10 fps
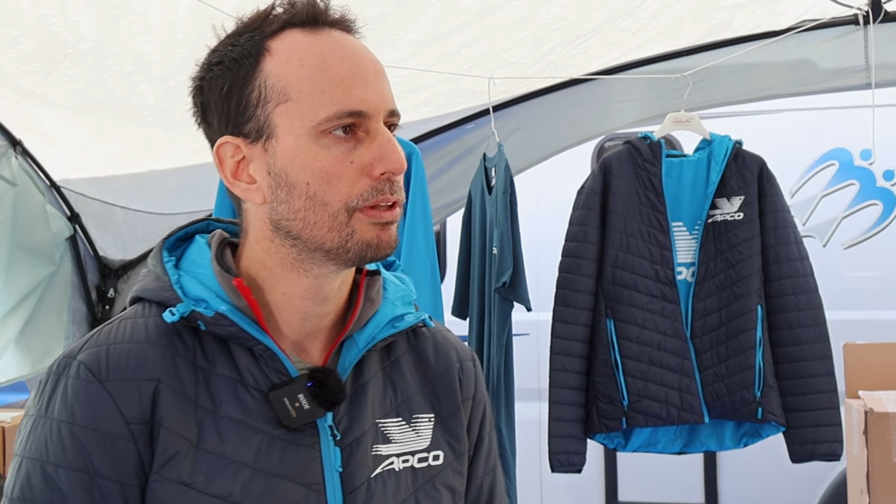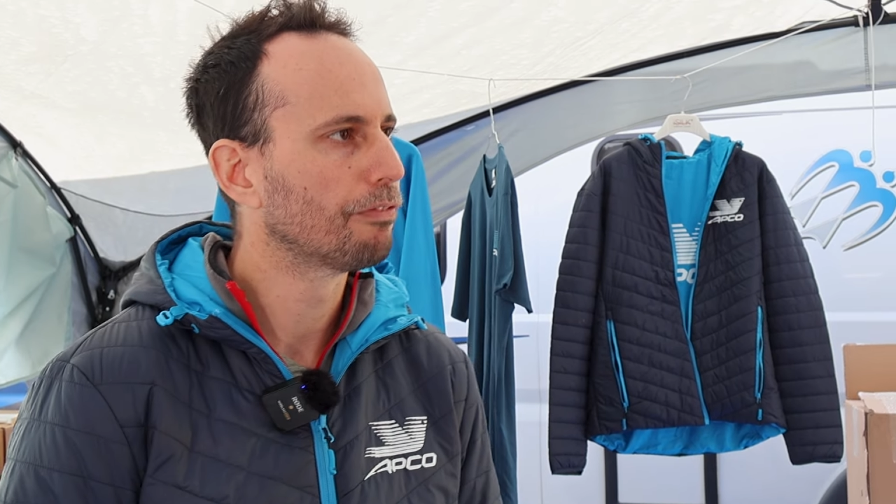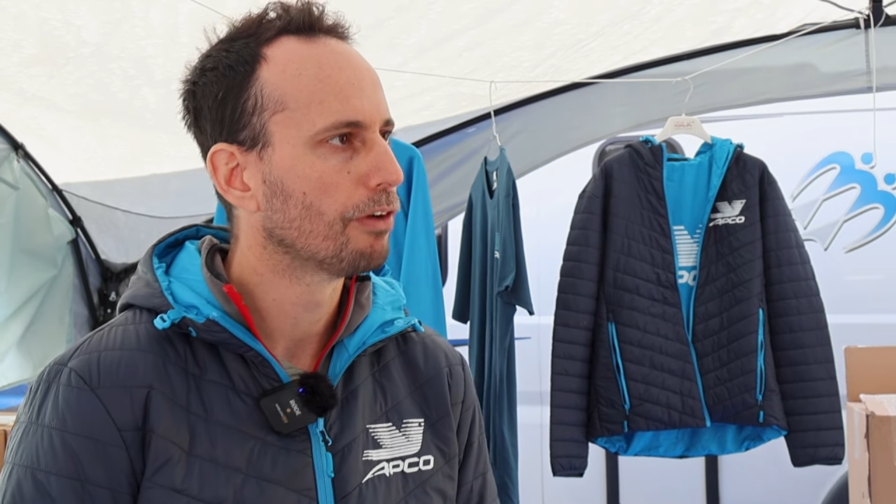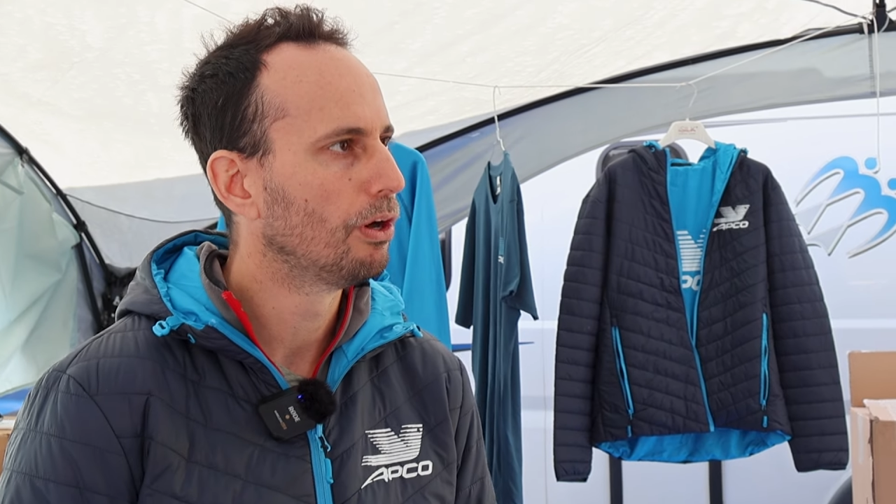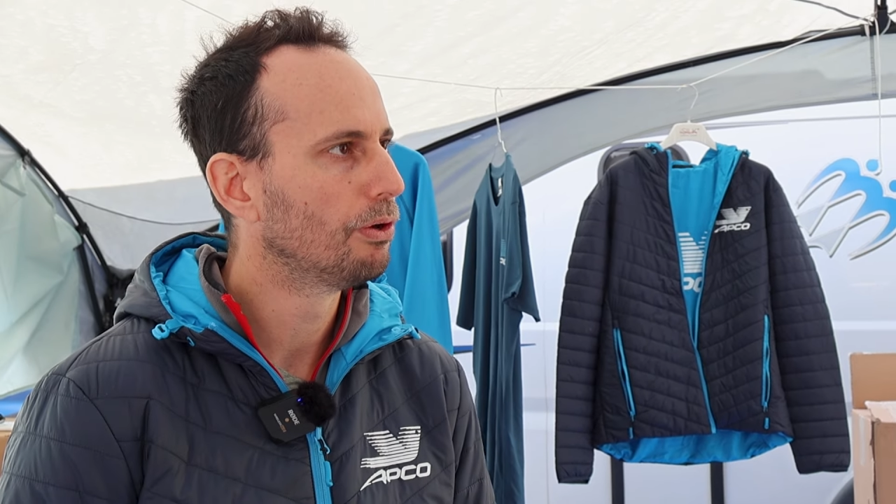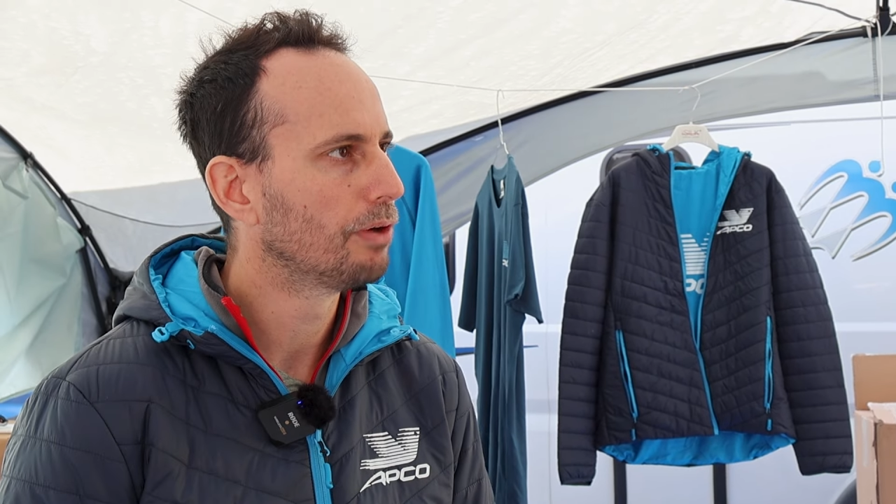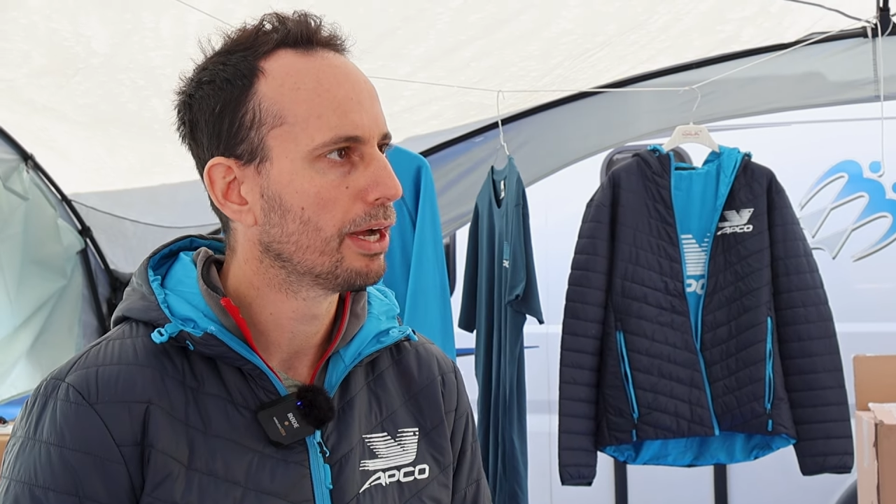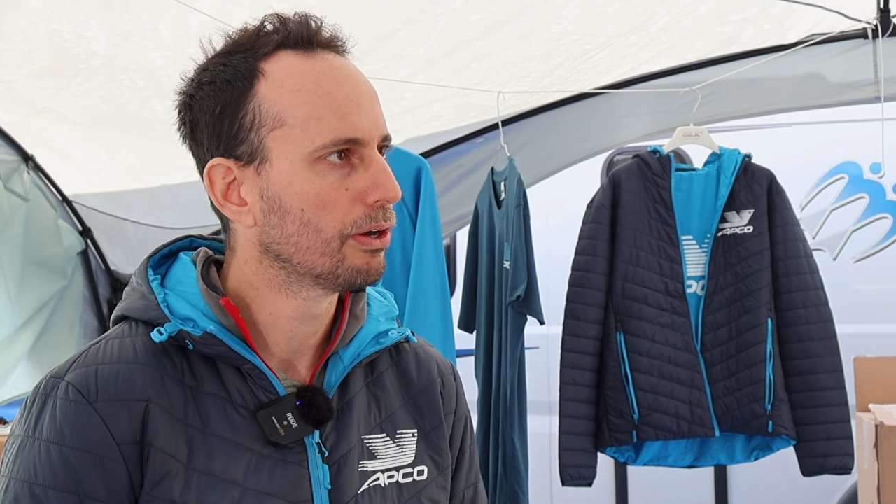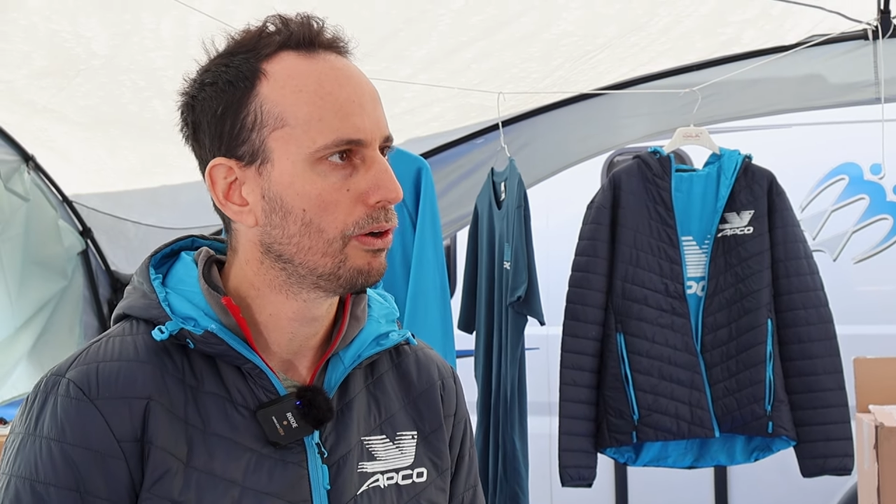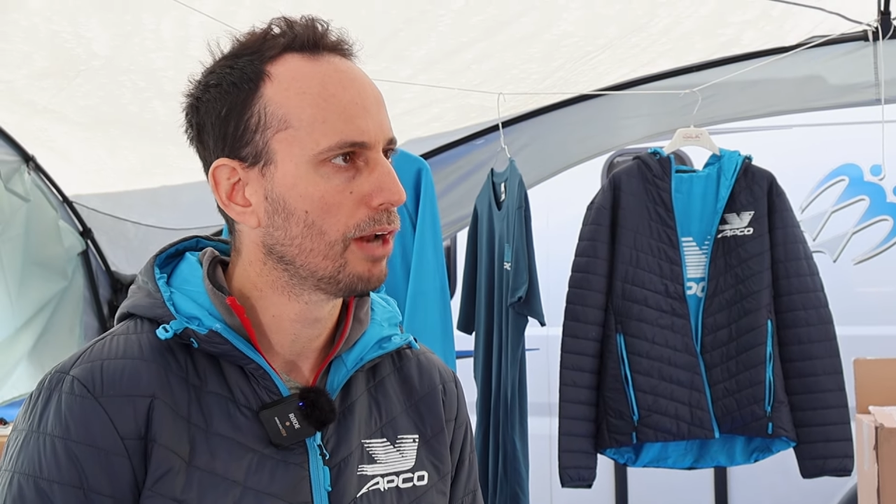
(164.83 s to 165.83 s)
the flow
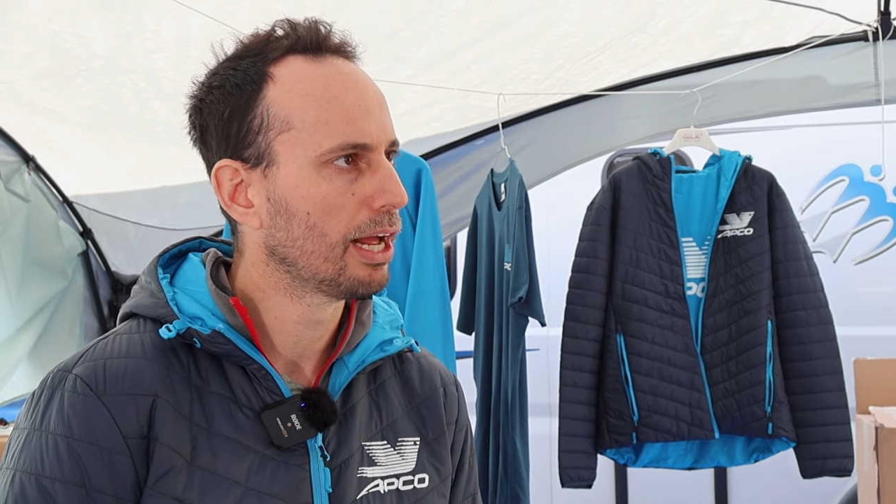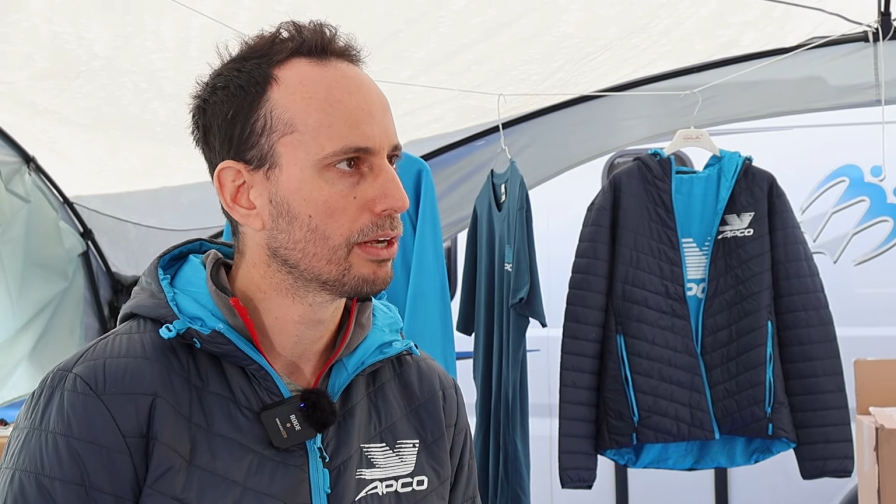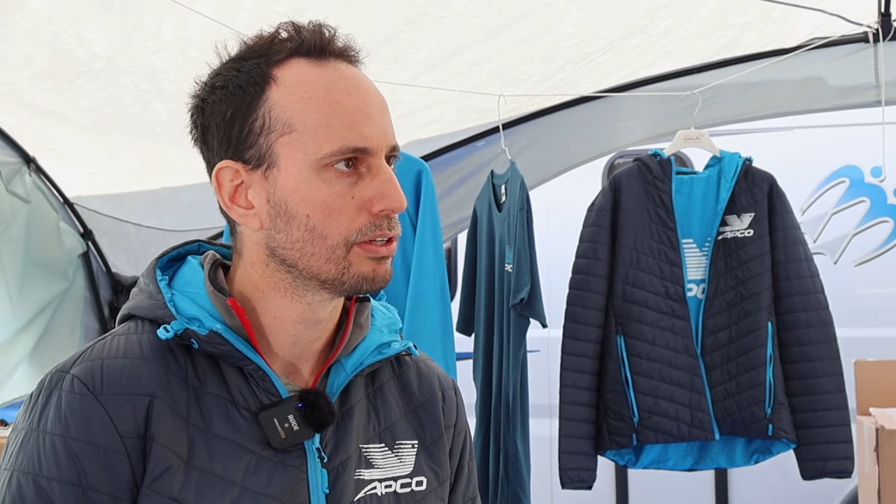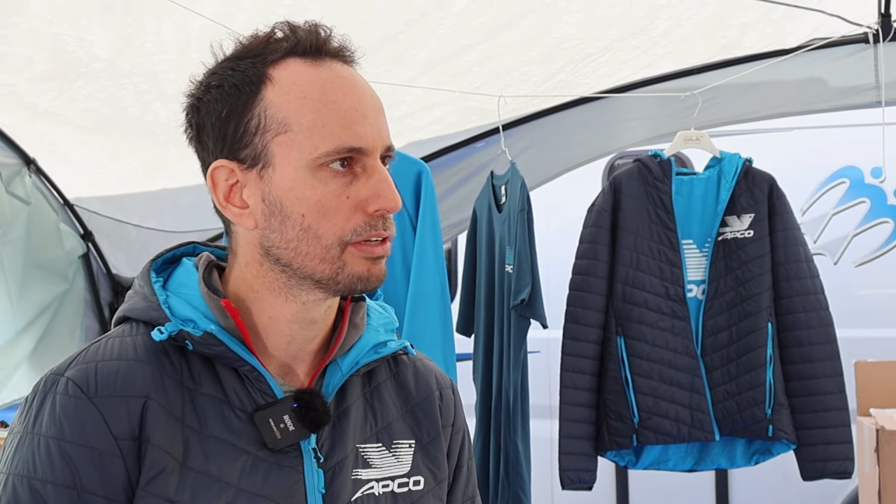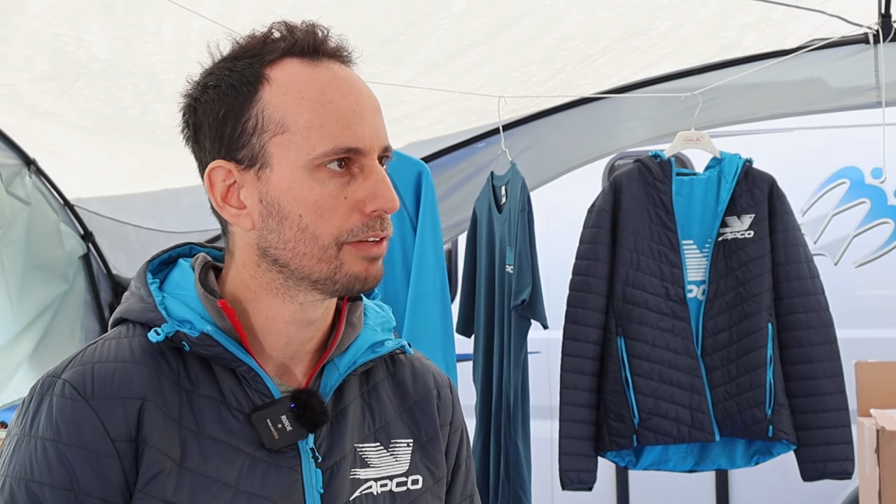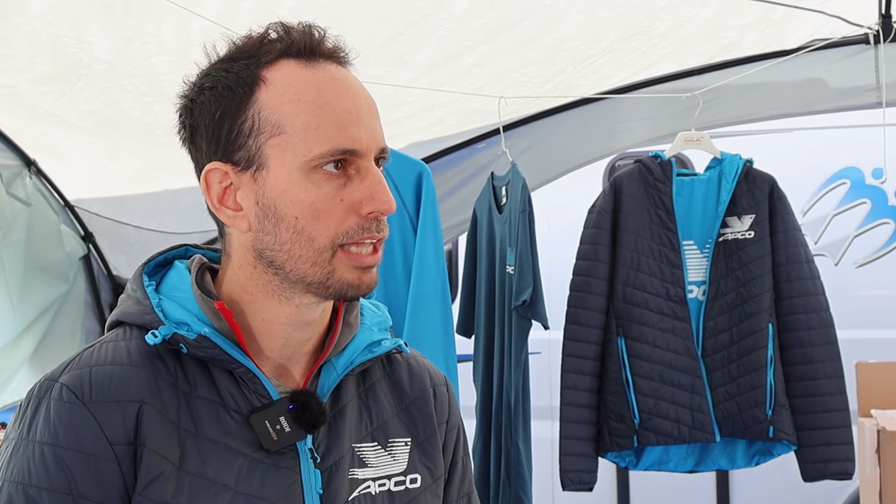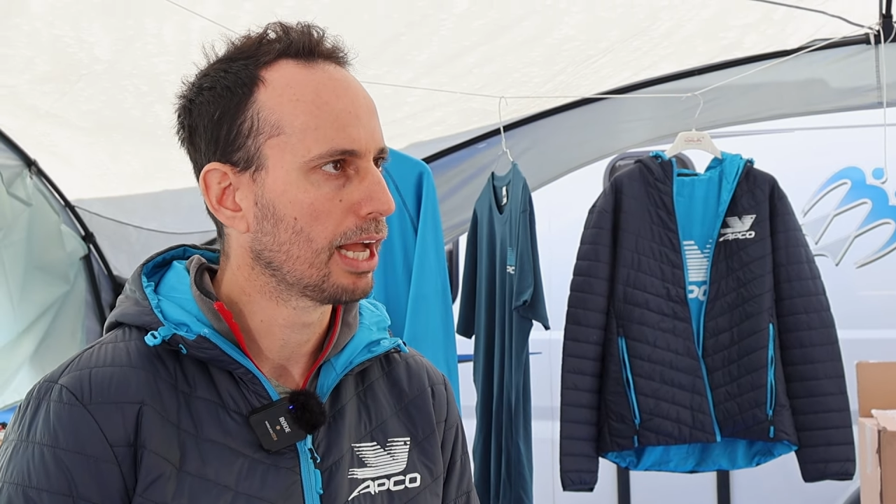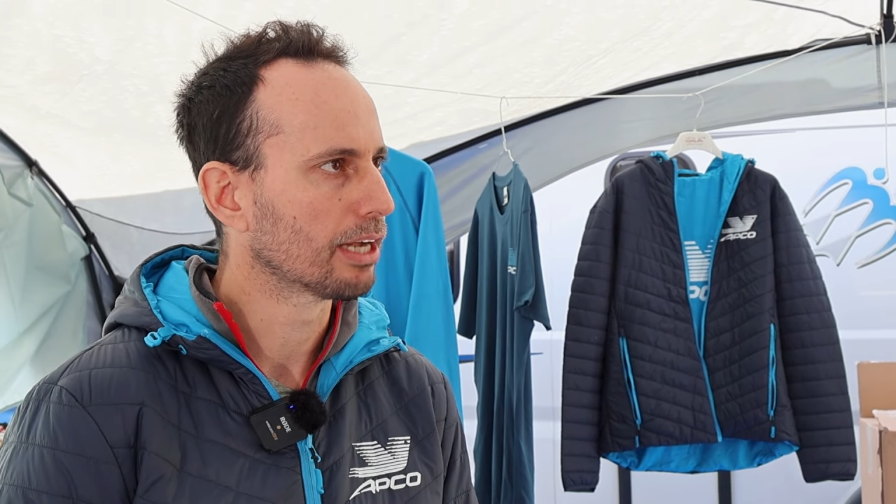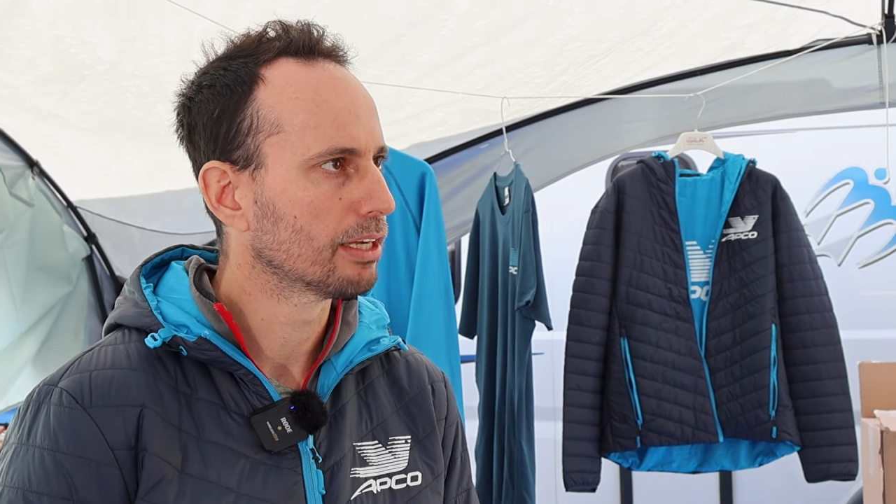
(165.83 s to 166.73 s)
at all angles of attack.